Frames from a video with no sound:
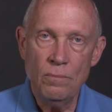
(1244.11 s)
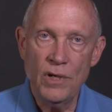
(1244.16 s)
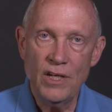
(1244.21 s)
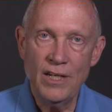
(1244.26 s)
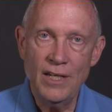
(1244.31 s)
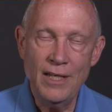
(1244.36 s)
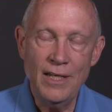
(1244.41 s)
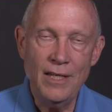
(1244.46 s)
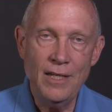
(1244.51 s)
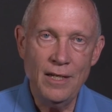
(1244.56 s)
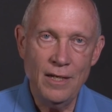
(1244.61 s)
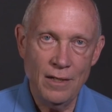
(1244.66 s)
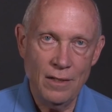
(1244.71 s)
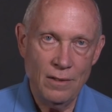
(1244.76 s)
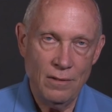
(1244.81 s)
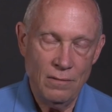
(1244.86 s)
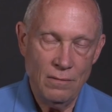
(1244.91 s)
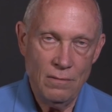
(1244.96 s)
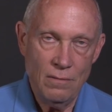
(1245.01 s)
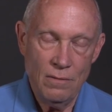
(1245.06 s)
but he
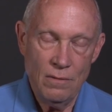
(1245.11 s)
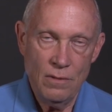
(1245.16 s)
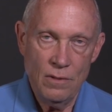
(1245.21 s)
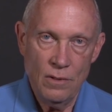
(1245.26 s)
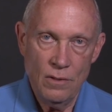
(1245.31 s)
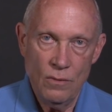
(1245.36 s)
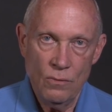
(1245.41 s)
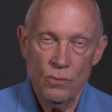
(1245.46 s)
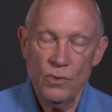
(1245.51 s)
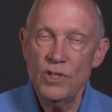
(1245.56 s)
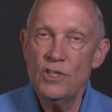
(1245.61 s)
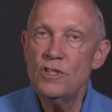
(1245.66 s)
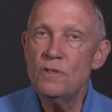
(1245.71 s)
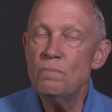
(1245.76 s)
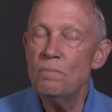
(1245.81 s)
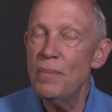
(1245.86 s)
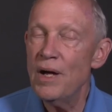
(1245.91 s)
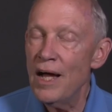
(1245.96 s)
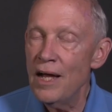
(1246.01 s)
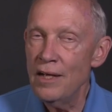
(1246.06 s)
can
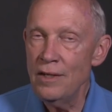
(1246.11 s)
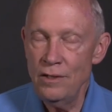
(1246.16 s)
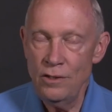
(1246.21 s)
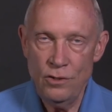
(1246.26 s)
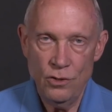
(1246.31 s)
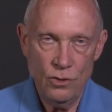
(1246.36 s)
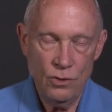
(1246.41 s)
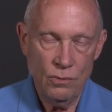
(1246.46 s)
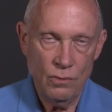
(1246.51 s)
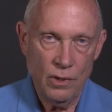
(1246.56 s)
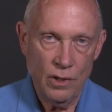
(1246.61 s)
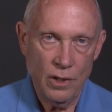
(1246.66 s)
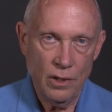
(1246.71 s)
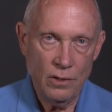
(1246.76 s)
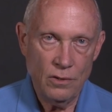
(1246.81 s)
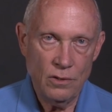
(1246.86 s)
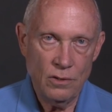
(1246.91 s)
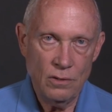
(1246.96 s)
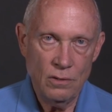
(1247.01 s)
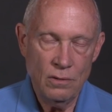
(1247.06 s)
respond to
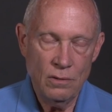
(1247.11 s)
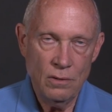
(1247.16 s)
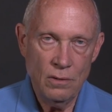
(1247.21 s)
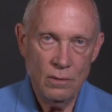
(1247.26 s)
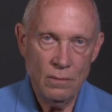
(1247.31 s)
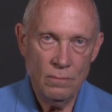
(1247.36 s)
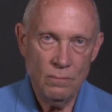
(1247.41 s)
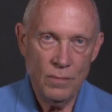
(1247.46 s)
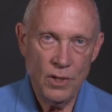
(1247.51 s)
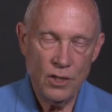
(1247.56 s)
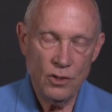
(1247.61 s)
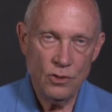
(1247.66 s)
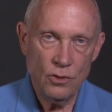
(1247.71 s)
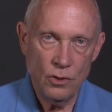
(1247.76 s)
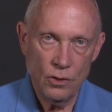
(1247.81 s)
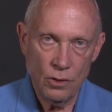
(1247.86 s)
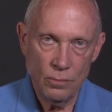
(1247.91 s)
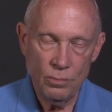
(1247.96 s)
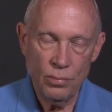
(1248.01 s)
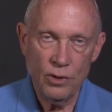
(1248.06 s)
us based
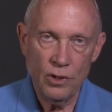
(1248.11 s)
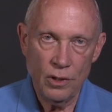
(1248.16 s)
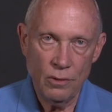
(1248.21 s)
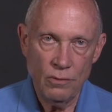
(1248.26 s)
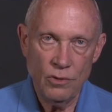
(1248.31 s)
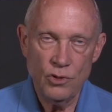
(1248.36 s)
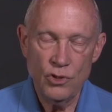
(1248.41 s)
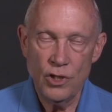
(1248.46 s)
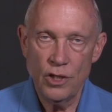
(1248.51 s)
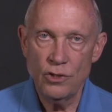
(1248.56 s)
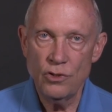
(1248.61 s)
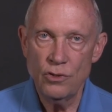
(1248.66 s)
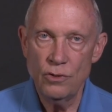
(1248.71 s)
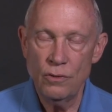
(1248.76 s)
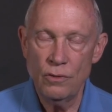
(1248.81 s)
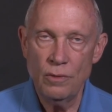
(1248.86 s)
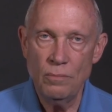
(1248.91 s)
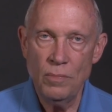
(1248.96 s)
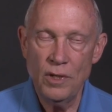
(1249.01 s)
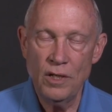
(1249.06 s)
on our prayer, rejection,
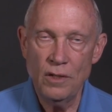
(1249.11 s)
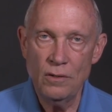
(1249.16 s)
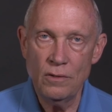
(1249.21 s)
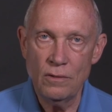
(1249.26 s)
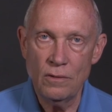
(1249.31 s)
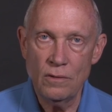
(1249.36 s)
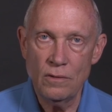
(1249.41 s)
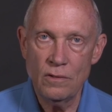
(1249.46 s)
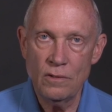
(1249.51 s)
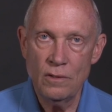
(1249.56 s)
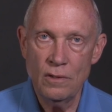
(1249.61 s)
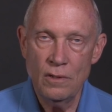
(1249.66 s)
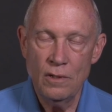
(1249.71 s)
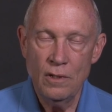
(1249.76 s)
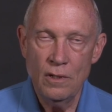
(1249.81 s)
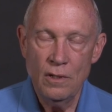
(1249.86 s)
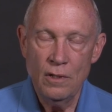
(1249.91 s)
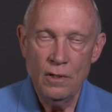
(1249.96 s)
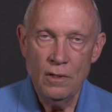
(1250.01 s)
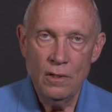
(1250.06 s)
or repentance.
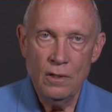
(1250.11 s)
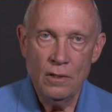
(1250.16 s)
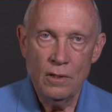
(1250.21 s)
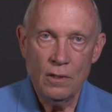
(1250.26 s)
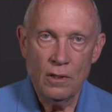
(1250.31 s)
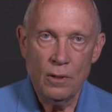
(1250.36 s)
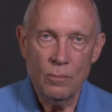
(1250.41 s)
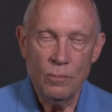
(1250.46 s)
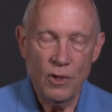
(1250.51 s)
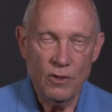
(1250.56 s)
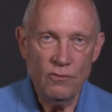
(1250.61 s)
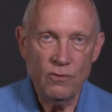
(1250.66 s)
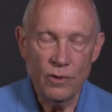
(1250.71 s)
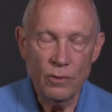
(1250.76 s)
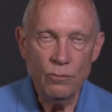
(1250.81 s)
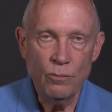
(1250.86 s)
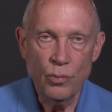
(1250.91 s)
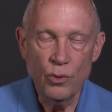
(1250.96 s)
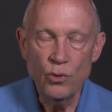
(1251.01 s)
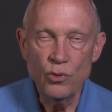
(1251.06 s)
My
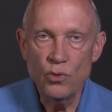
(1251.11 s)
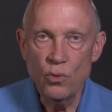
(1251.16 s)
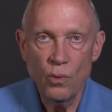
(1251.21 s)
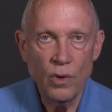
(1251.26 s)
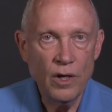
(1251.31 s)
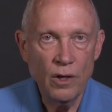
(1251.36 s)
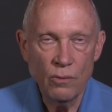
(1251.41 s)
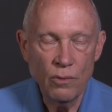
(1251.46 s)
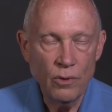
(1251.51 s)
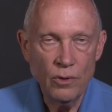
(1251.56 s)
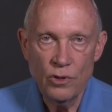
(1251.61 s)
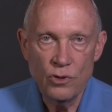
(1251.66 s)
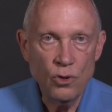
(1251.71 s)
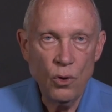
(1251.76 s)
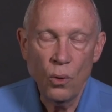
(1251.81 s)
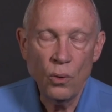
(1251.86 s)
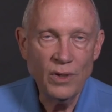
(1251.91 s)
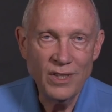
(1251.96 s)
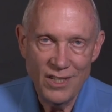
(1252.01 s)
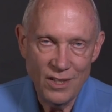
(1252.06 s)
friend Bruce Ware wrote his
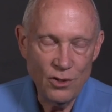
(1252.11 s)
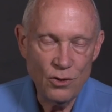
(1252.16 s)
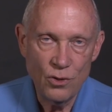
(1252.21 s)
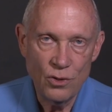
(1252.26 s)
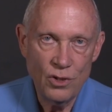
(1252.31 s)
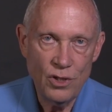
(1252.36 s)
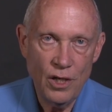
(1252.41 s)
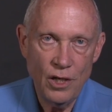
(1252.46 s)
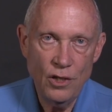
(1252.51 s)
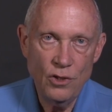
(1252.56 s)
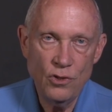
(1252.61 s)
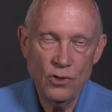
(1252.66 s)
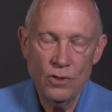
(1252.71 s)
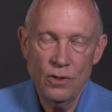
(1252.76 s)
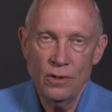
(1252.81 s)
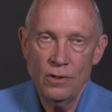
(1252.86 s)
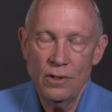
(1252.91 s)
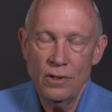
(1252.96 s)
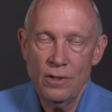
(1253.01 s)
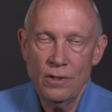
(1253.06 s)
whole
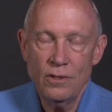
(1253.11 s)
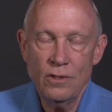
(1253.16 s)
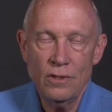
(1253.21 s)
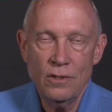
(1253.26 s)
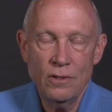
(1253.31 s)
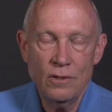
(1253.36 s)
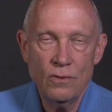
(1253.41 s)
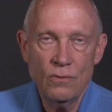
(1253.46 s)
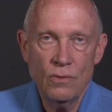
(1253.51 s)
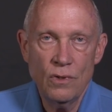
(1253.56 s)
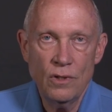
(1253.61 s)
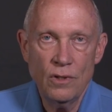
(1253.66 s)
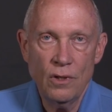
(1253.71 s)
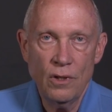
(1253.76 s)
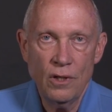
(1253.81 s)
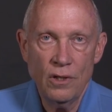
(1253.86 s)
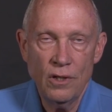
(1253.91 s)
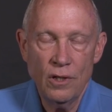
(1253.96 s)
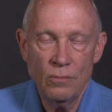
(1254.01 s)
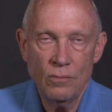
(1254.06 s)
dissertation on this and has written
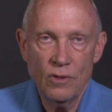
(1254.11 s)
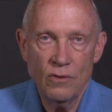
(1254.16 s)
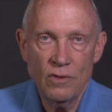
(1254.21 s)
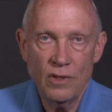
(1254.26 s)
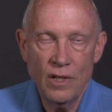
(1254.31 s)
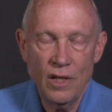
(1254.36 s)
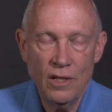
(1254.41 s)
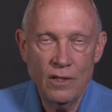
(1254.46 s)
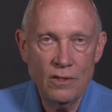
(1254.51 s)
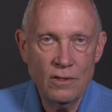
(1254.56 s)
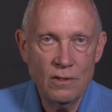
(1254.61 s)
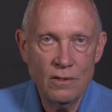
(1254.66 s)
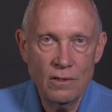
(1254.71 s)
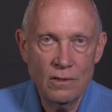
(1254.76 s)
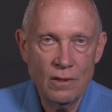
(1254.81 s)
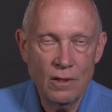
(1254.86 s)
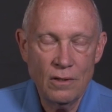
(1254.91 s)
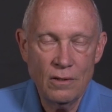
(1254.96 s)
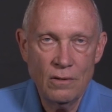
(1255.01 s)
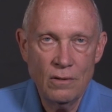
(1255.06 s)
on a number of cases,
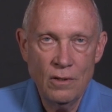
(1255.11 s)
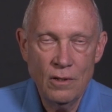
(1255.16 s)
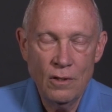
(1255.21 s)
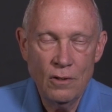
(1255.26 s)
and I'd